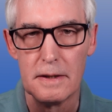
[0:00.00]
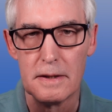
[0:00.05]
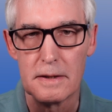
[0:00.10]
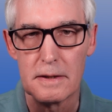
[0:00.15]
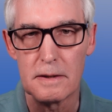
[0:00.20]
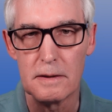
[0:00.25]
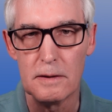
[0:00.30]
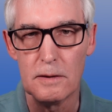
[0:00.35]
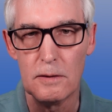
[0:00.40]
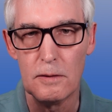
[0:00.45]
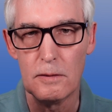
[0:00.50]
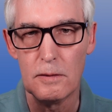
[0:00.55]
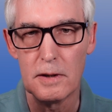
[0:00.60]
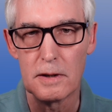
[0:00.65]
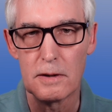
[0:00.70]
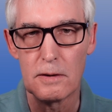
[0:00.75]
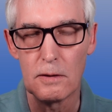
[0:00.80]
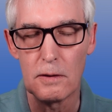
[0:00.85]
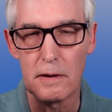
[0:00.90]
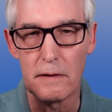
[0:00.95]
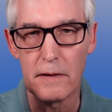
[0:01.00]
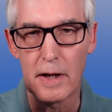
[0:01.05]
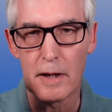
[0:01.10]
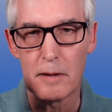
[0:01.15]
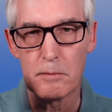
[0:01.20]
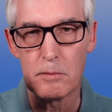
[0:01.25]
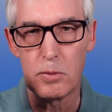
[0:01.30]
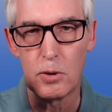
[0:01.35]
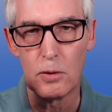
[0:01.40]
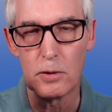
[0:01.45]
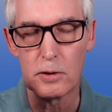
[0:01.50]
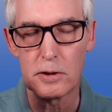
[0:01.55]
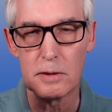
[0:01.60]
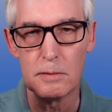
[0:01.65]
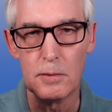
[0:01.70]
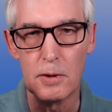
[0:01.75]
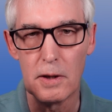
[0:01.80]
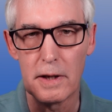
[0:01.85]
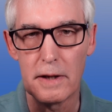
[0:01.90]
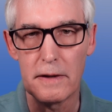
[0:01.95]
So calling that
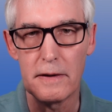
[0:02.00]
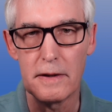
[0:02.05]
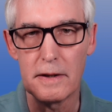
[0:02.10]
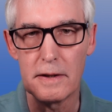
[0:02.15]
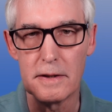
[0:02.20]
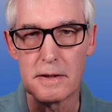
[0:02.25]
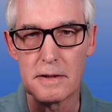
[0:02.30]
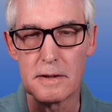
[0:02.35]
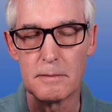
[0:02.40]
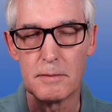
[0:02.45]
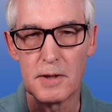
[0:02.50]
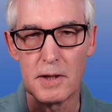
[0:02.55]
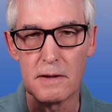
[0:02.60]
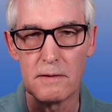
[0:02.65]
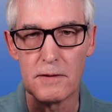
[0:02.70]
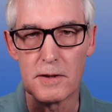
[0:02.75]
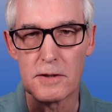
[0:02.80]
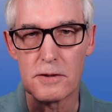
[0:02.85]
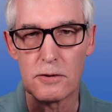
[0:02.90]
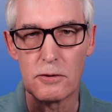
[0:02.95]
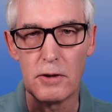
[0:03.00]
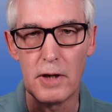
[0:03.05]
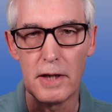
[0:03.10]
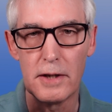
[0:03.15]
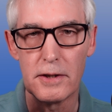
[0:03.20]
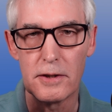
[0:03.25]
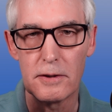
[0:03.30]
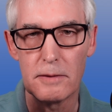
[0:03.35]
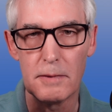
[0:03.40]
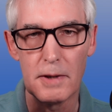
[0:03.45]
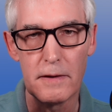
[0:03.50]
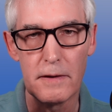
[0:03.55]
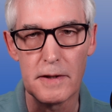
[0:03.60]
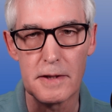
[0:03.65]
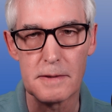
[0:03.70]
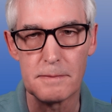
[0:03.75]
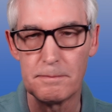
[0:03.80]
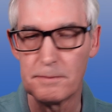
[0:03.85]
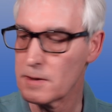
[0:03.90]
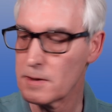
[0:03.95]
portable I think is something of a stretch. Now
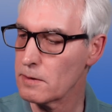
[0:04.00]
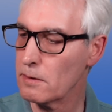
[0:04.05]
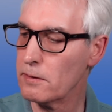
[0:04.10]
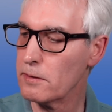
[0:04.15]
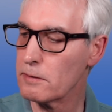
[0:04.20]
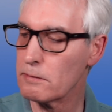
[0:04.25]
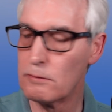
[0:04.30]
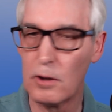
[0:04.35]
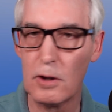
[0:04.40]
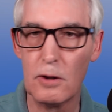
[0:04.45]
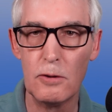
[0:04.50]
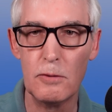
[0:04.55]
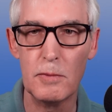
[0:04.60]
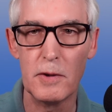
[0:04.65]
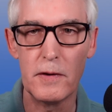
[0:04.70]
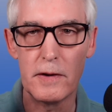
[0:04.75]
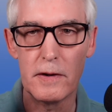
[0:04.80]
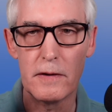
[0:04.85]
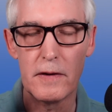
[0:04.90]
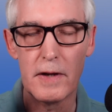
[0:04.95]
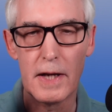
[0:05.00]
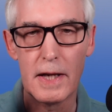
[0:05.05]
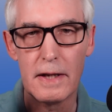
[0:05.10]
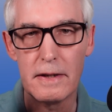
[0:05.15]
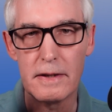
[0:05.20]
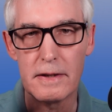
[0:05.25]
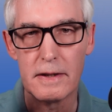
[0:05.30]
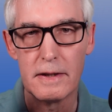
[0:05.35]
this Sonos Roam on the other hand,